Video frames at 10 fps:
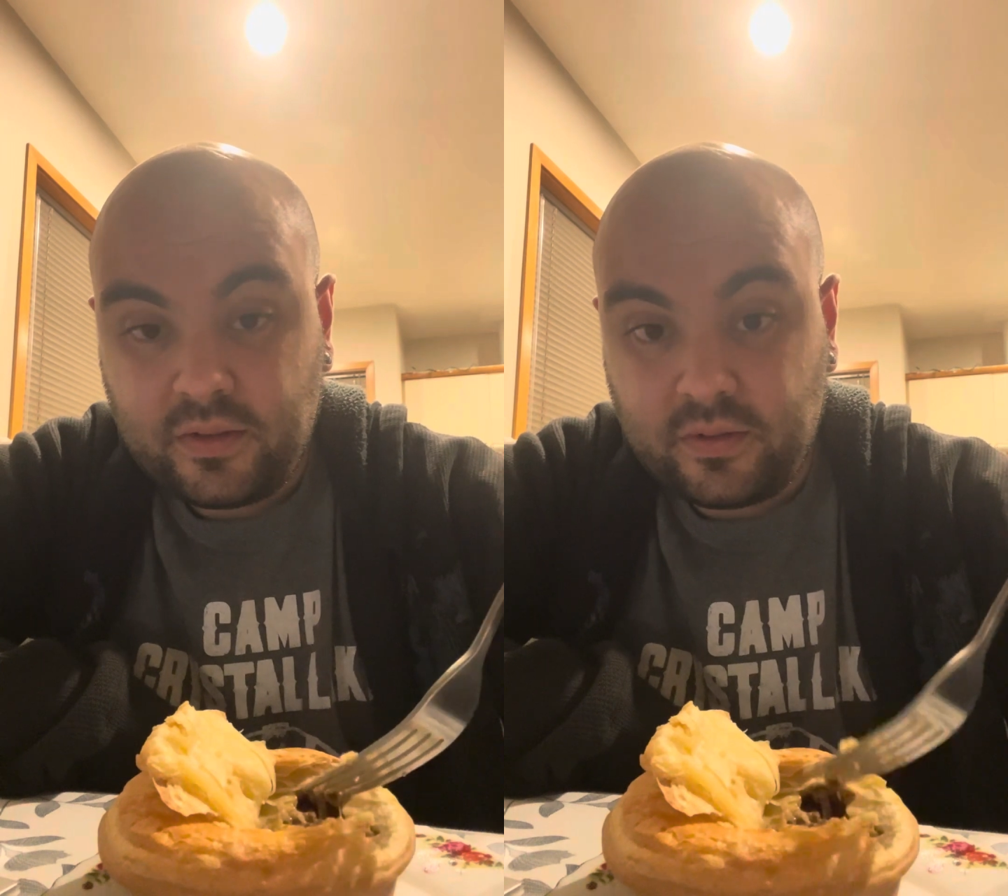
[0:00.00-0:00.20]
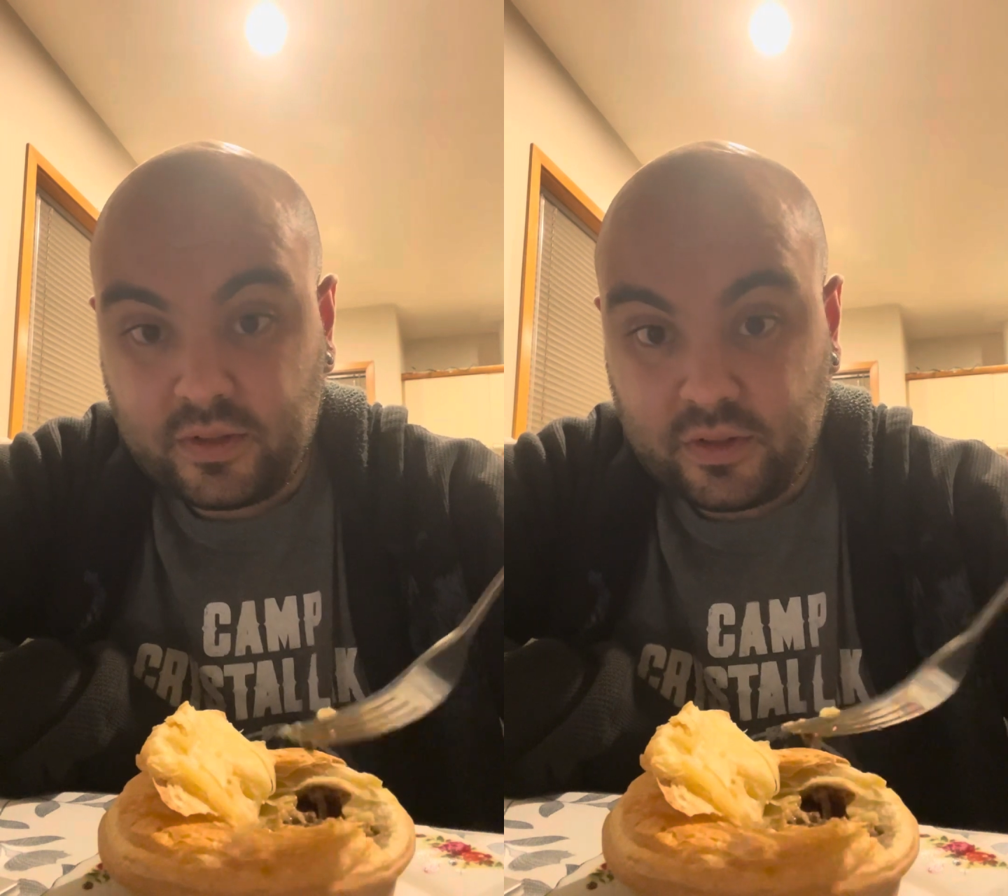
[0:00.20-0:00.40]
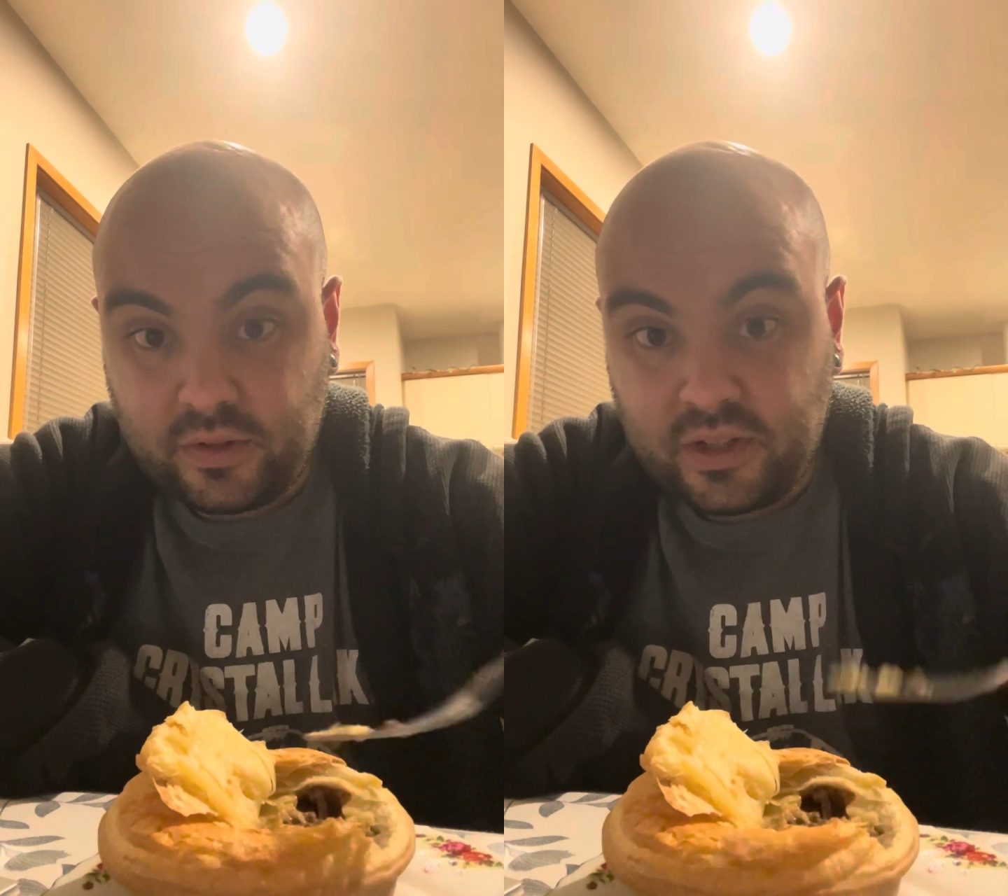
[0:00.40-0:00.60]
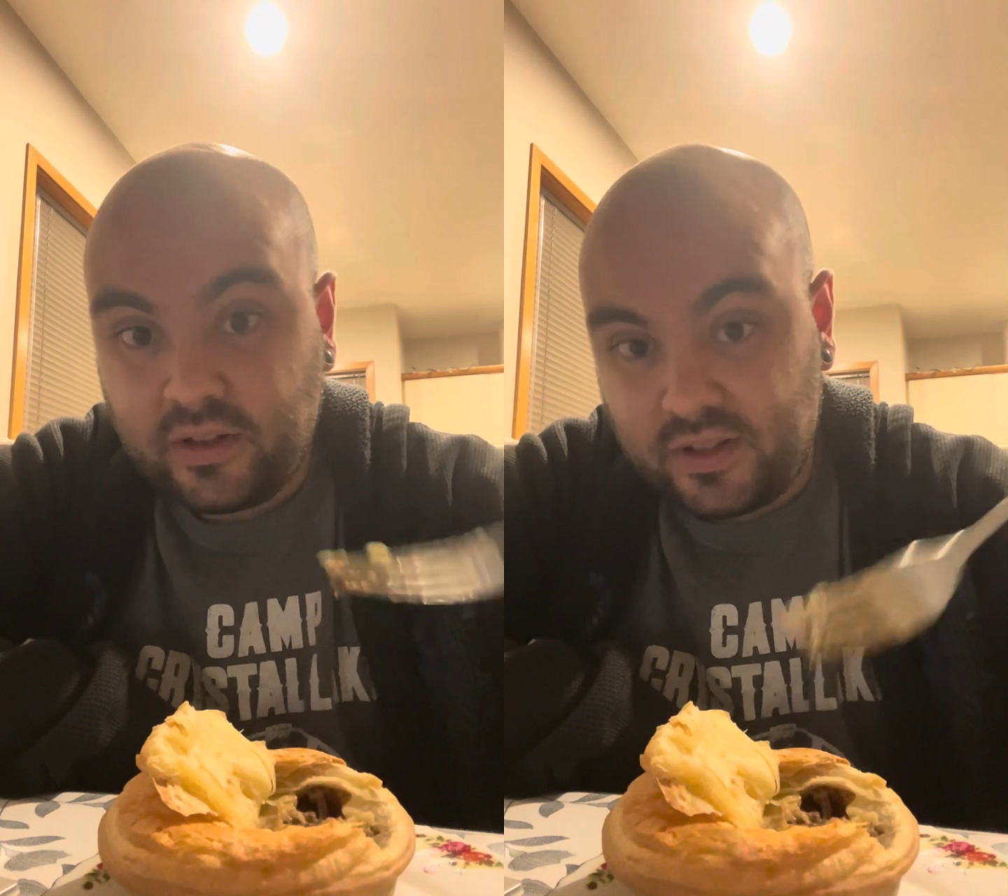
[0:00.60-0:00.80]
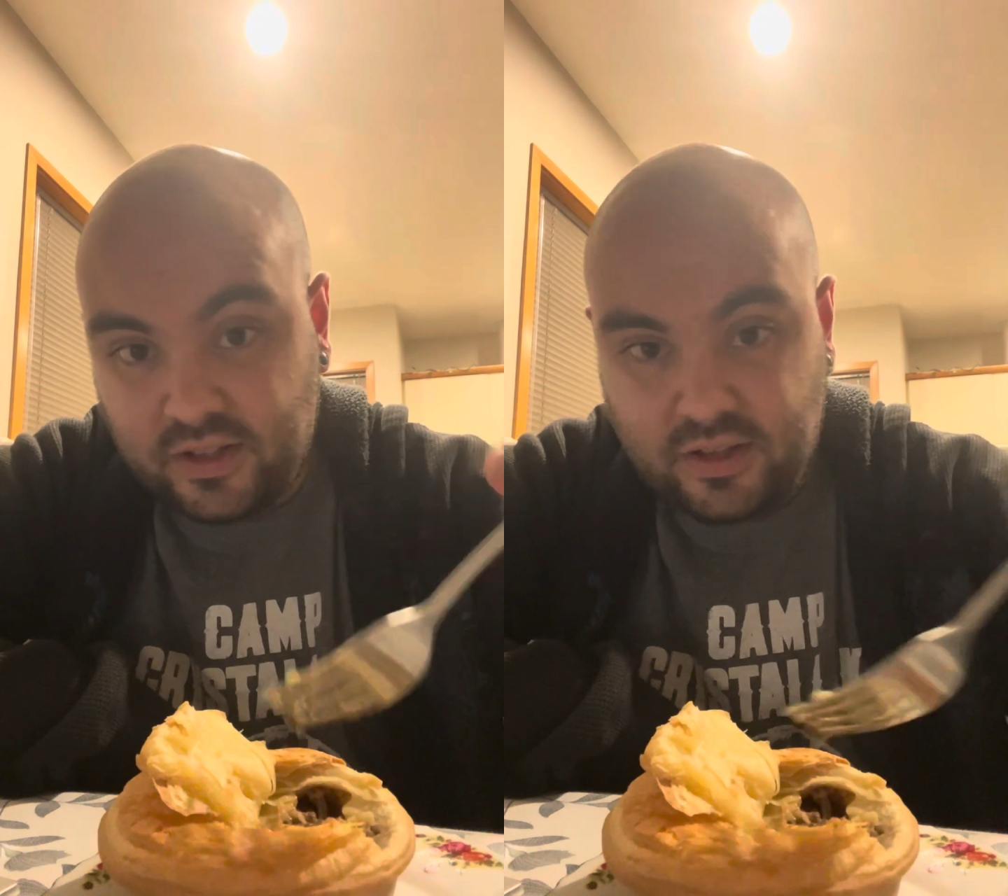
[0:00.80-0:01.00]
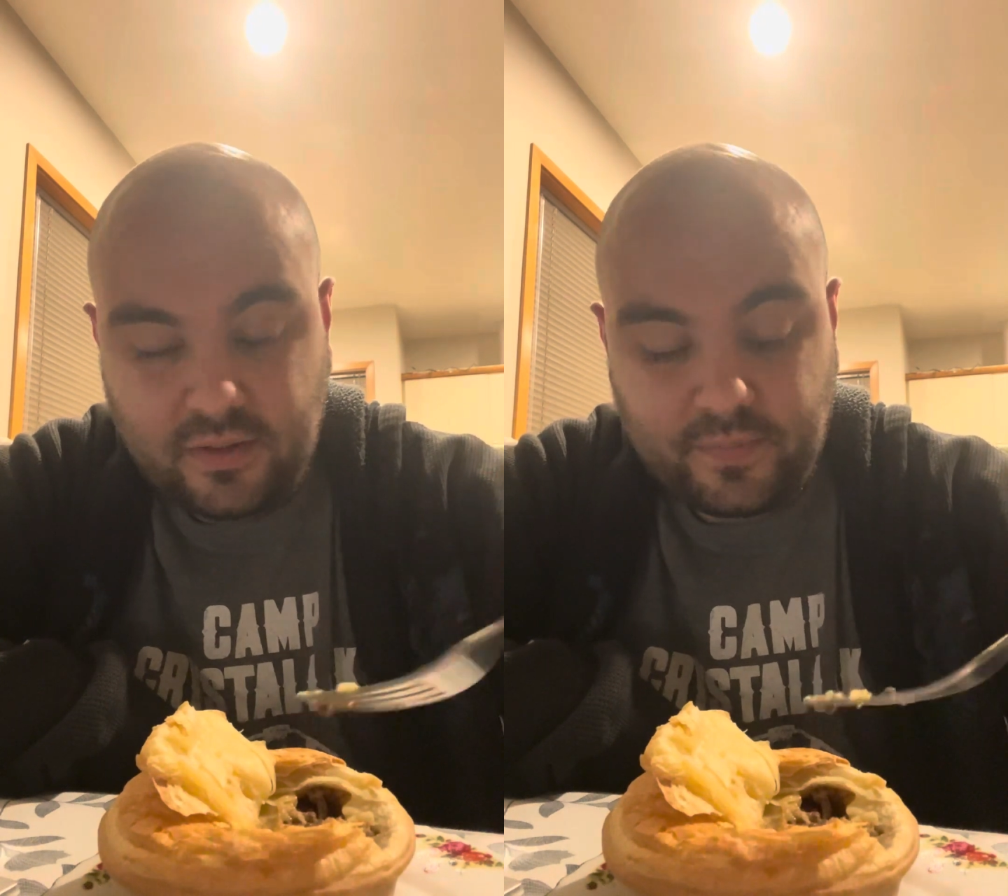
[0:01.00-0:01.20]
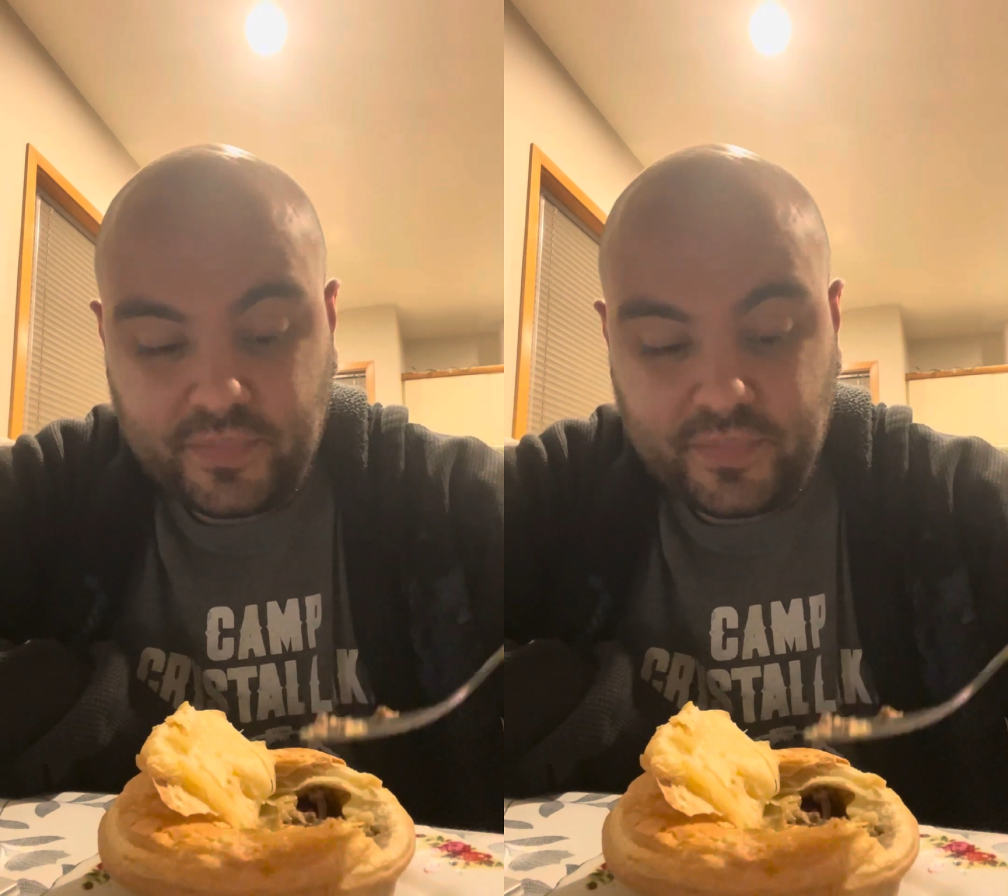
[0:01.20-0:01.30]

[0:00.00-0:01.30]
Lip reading: little tarts